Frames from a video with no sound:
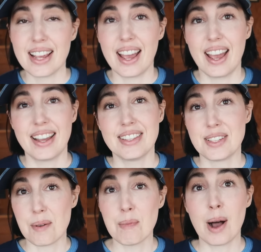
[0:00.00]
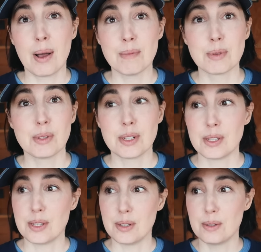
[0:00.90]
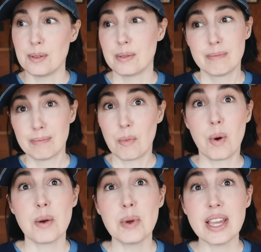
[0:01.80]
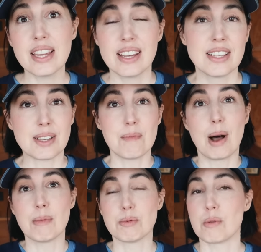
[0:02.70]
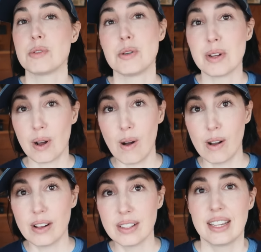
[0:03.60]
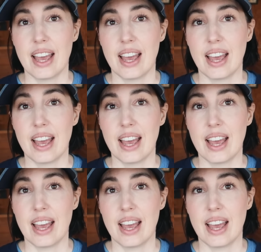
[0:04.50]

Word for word: and some moms will just do one week. Some moms won't do it all.